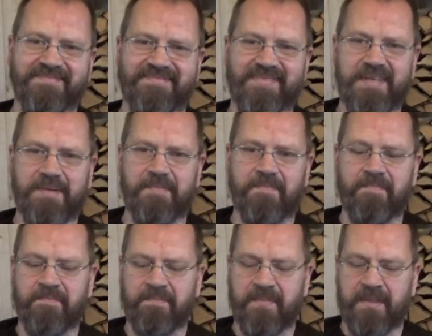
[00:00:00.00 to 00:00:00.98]
Yeah.
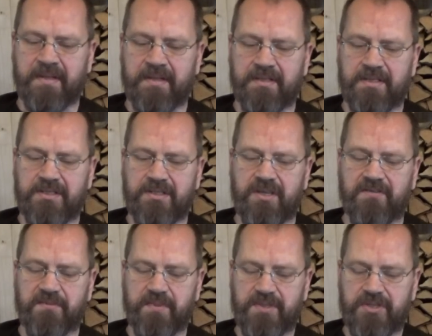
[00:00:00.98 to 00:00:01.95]
This
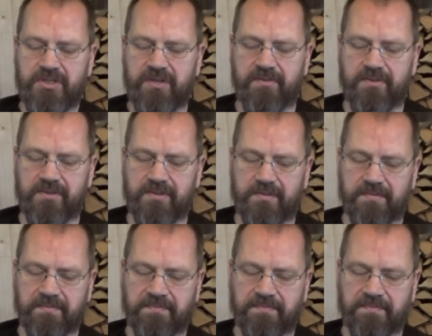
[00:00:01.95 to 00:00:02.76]
gives me shivers.